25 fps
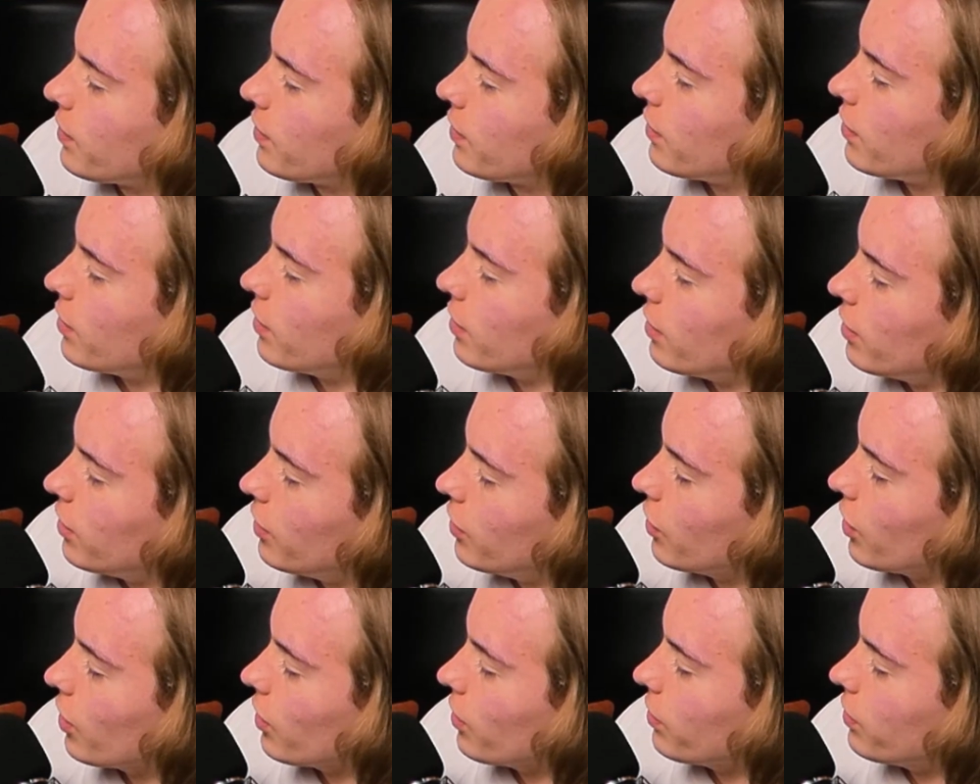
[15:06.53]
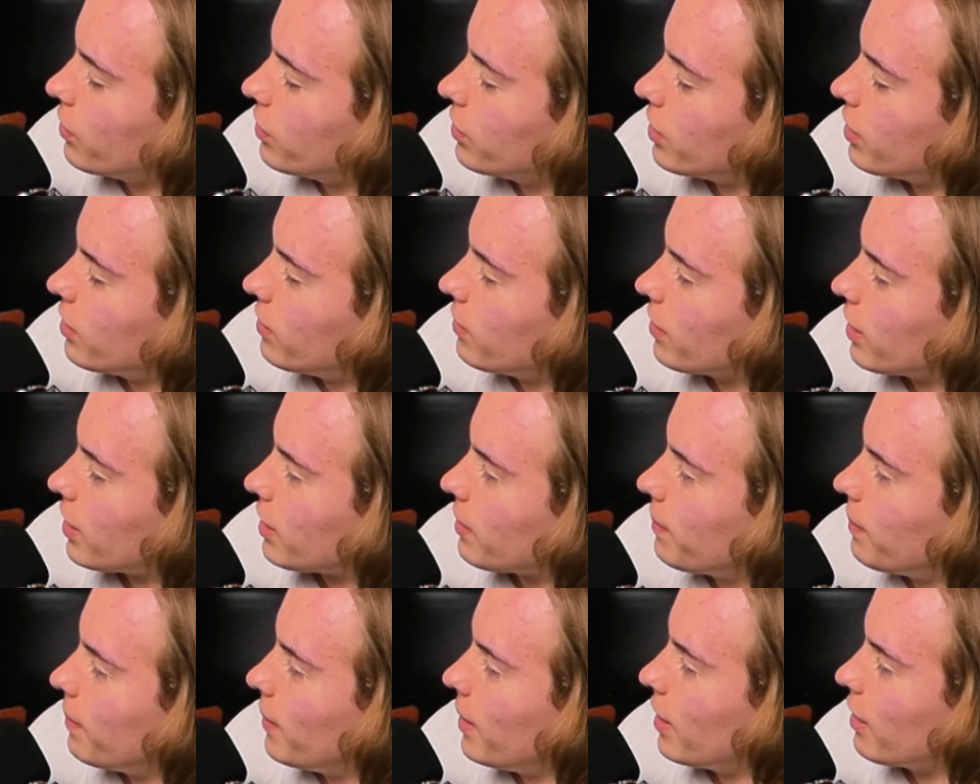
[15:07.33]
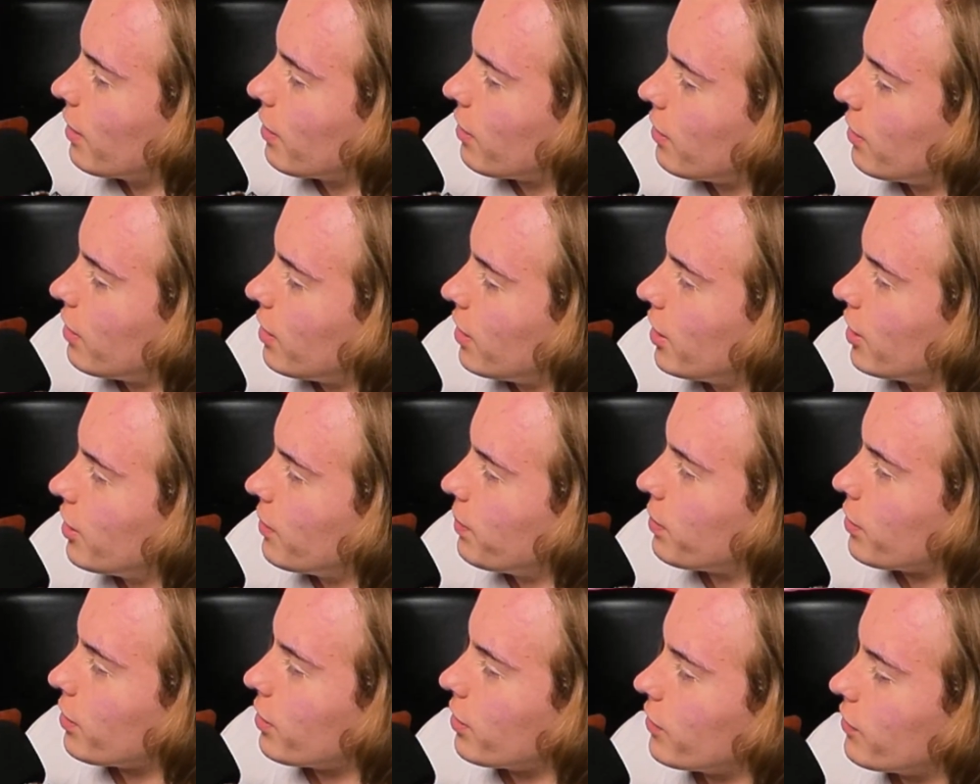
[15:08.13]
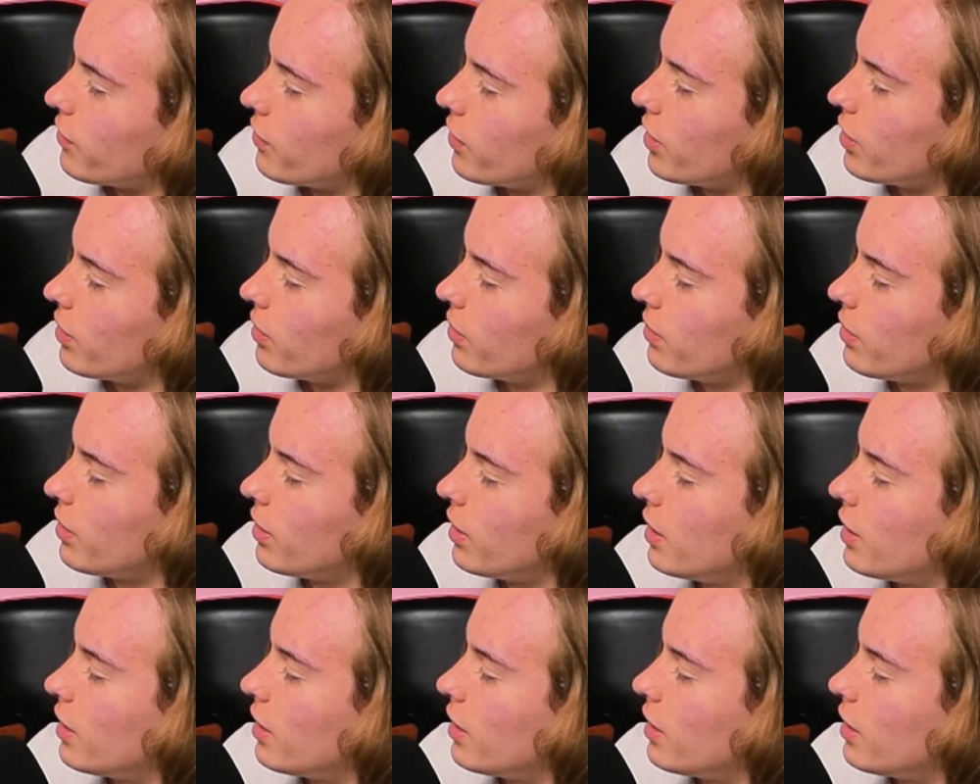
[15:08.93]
the nose and like mouth and head profile